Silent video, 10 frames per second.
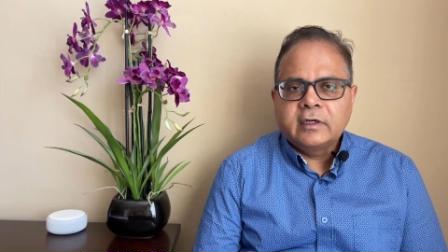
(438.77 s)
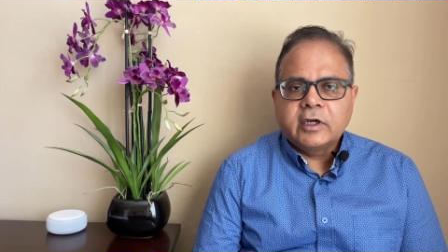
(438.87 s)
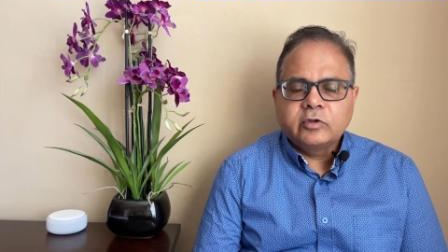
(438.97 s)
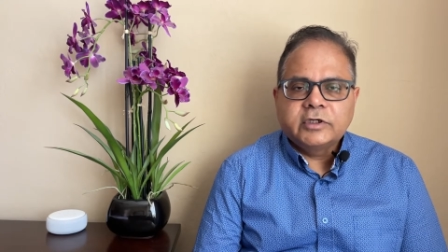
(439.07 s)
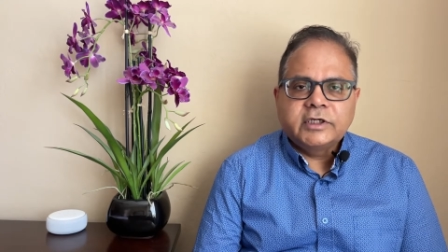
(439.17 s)

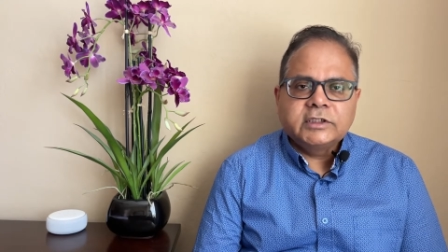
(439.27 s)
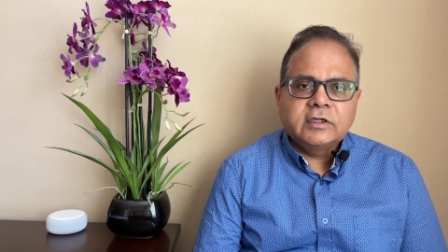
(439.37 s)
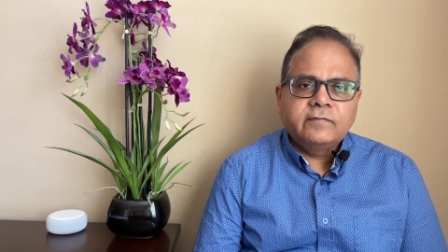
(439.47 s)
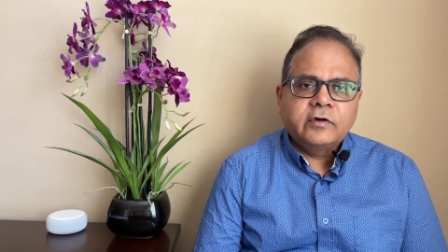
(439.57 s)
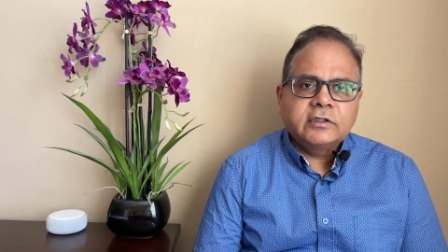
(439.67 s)
Now, the
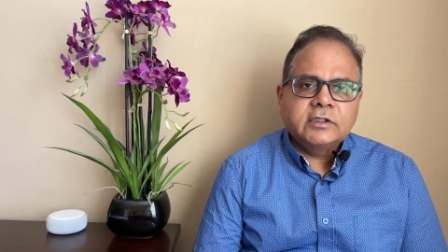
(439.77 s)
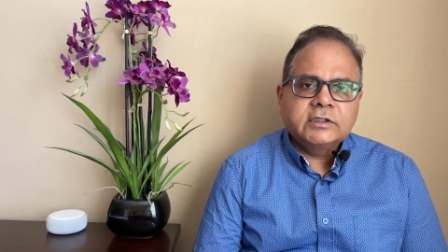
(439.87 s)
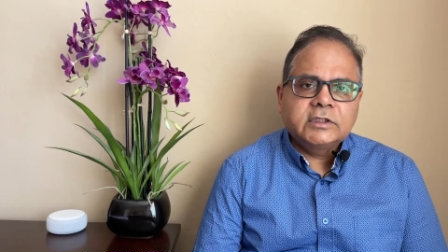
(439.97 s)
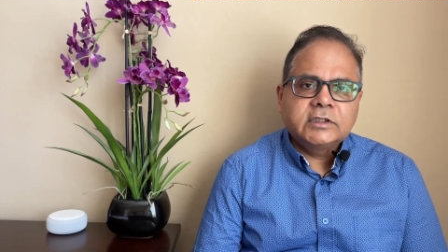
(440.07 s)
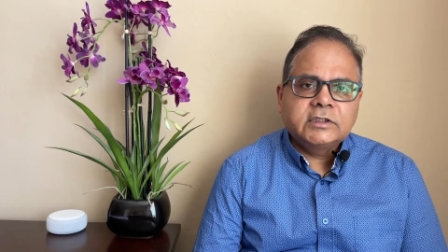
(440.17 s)
reason for
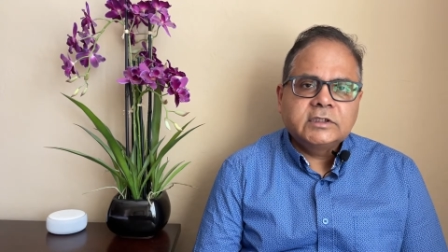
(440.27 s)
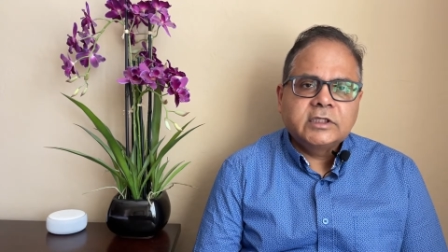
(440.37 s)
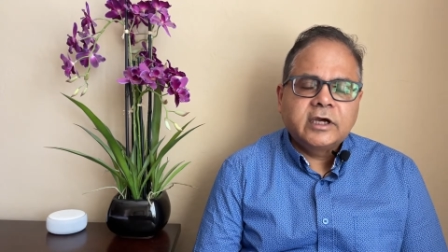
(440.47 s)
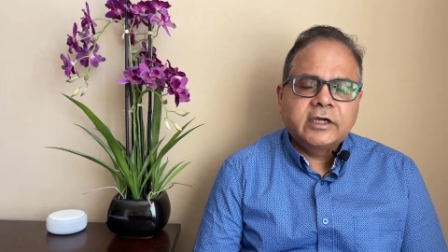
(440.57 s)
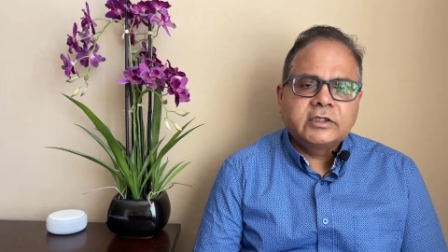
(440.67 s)
this is
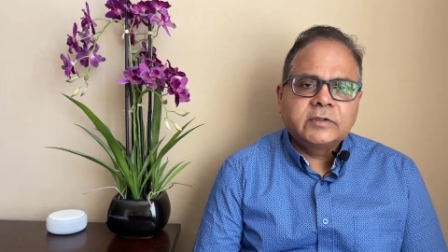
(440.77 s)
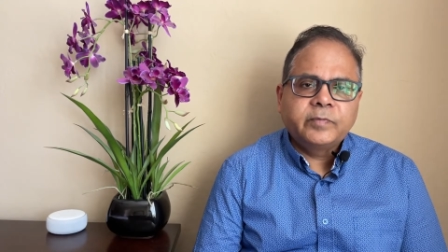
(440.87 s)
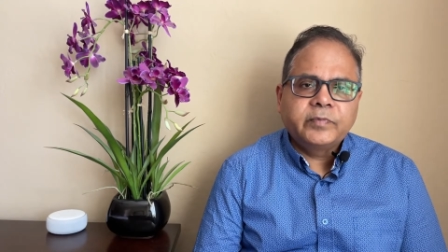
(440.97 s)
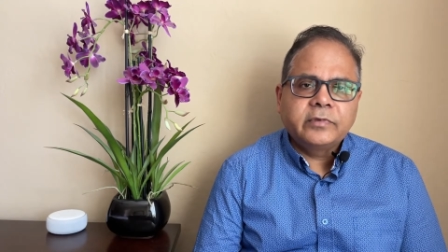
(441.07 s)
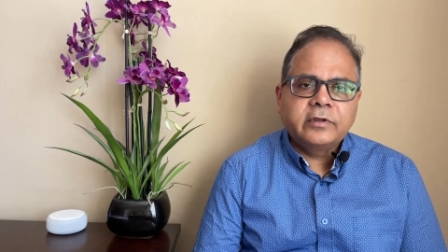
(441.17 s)
that
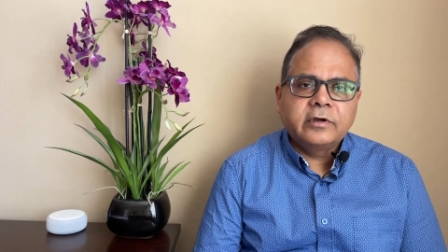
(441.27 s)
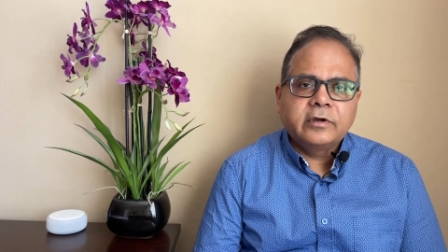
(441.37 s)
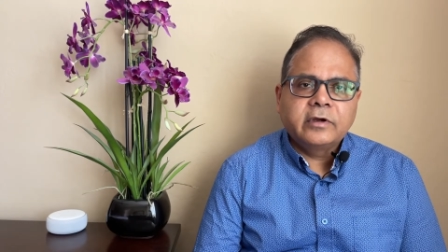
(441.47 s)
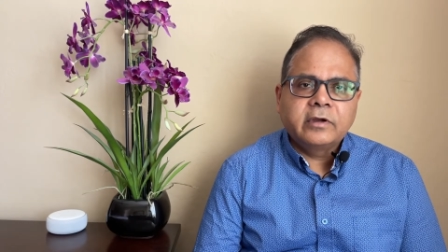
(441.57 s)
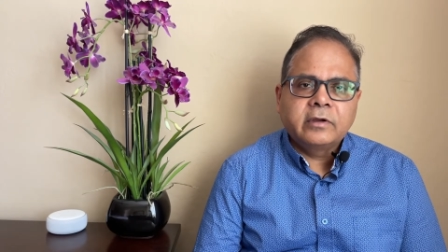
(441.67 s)
the